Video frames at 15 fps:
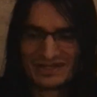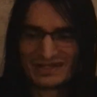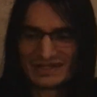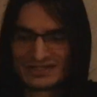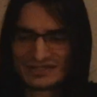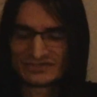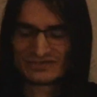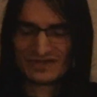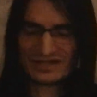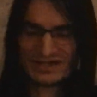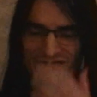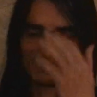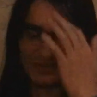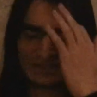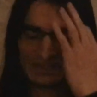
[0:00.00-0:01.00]
I tried
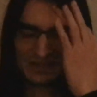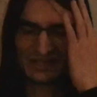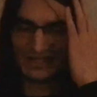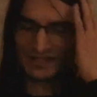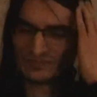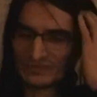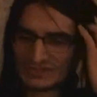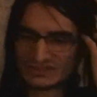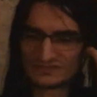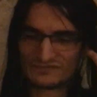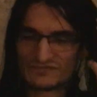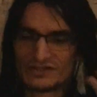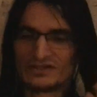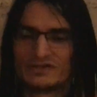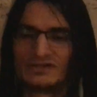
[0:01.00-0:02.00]
out mm-hmm. like a bunch of
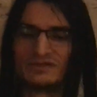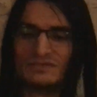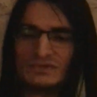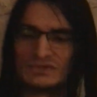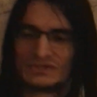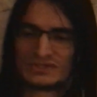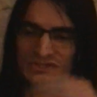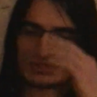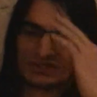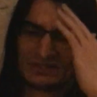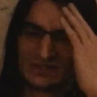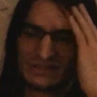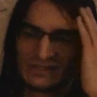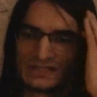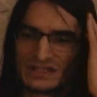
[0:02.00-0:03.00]
other
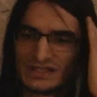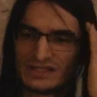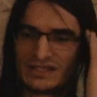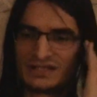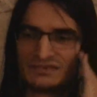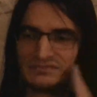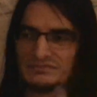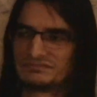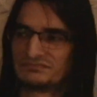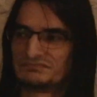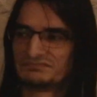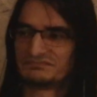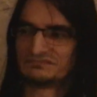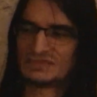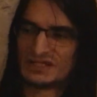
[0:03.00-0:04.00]
musicians, and then
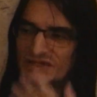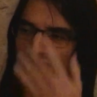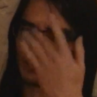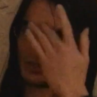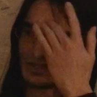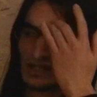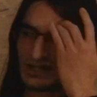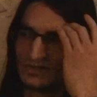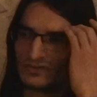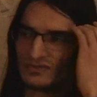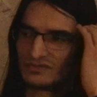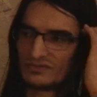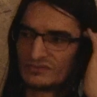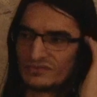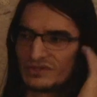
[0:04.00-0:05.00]
didn't work
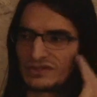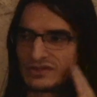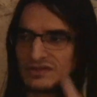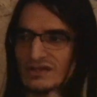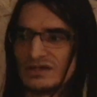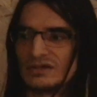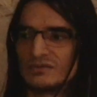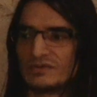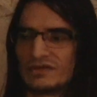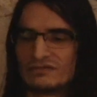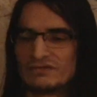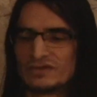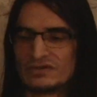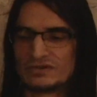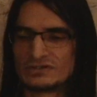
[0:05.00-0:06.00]
out with uh,
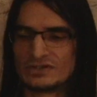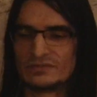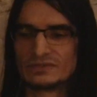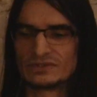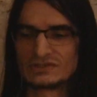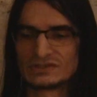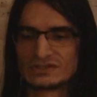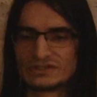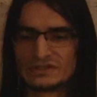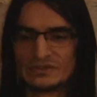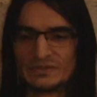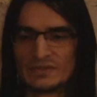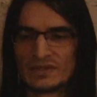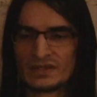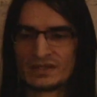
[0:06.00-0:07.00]
whatever other drummers.
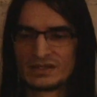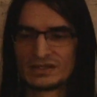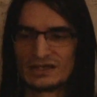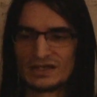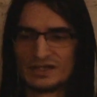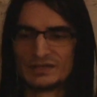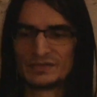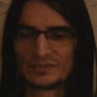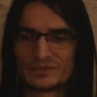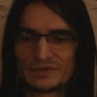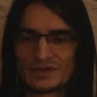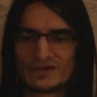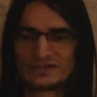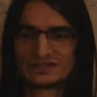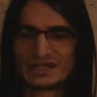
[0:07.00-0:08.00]
So ended up
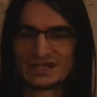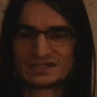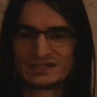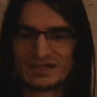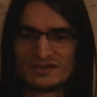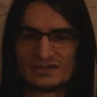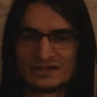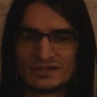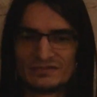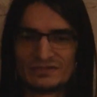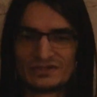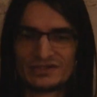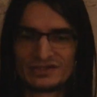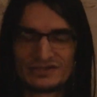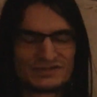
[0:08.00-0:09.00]
contacting all again and
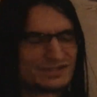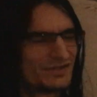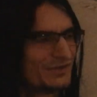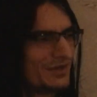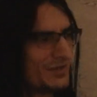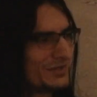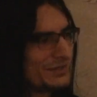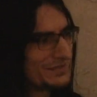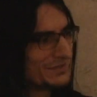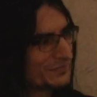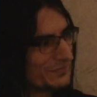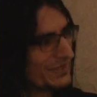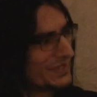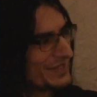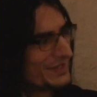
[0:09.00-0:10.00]
being like, Are you still down to still
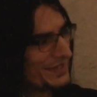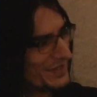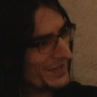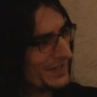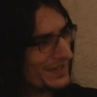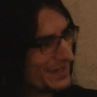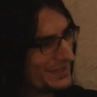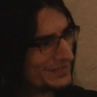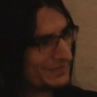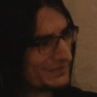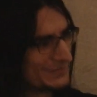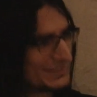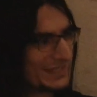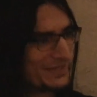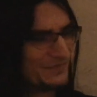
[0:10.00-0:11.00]
play? You know, and it
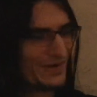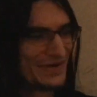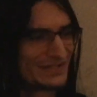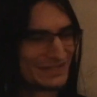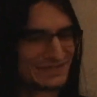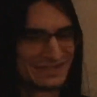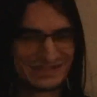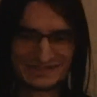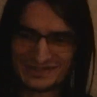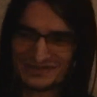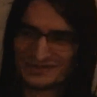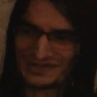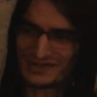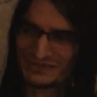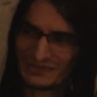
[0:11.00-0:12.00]
was like March, I was like, You still
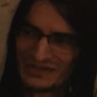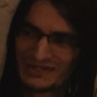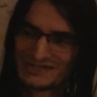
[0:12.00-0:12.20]
down to play?